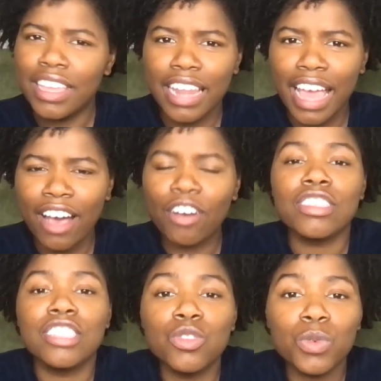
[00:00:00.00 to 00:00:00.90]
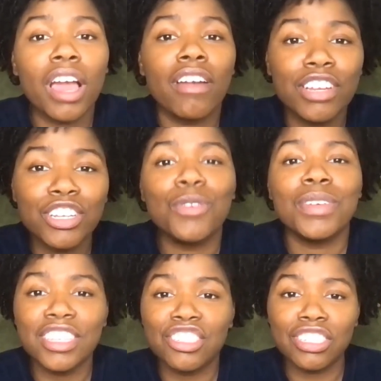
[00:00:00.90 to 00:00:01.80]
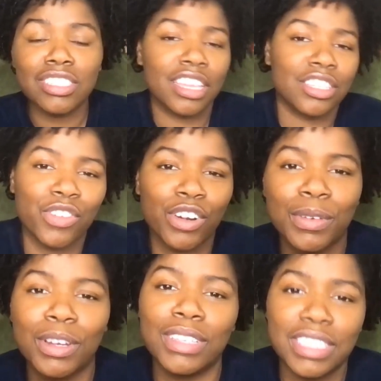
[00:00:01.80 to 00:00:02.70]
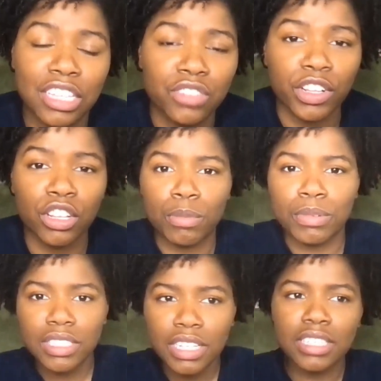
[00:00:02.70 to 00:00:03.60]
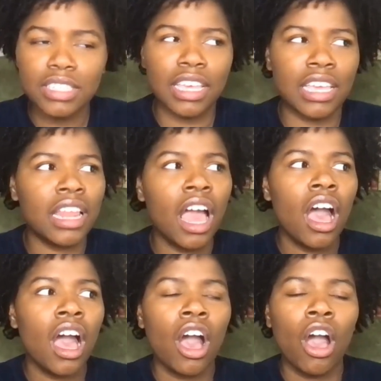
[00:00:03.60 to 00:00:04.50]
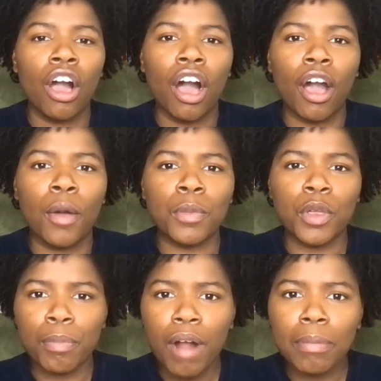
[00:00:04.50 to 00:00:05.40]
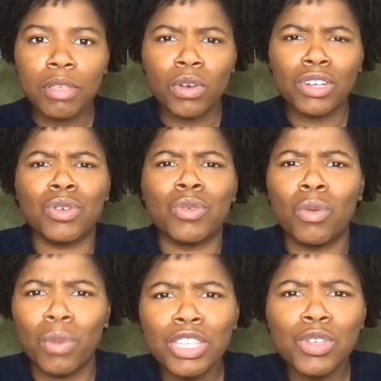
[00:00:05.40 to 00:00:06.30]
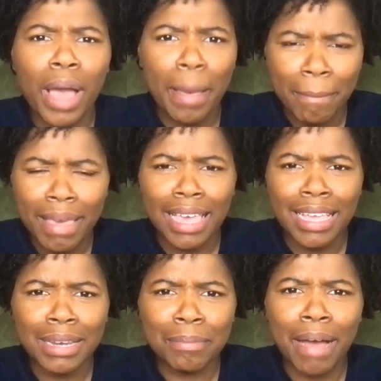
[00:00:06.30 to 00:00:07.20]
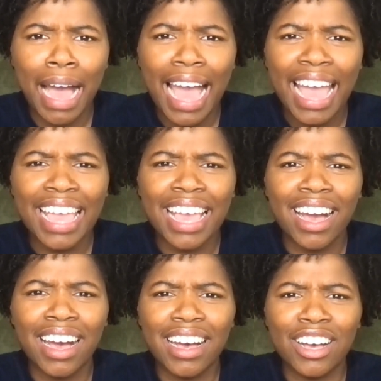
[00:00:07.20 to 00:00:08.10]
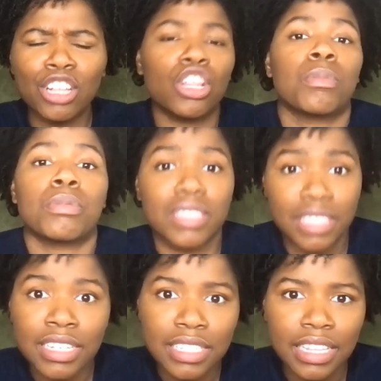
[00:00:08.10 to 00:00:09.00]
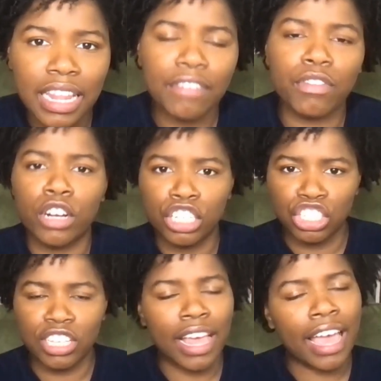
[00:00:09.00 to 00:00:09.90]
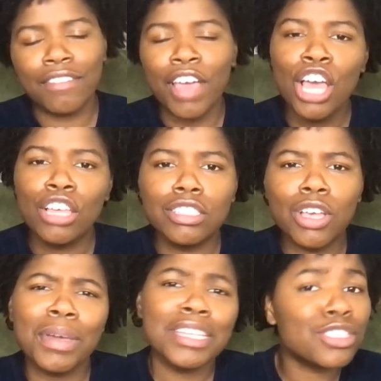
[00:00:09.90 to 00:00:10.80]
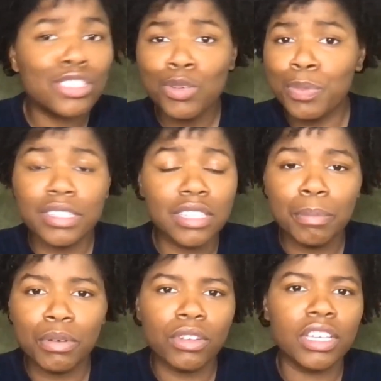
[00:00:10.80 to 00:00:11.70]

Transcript: Now, since we already know what the G stands for, you know it stands for global citizen, um, you're probably wondering, well, what do I mean by a global citizen life or a G life? So it's super simple.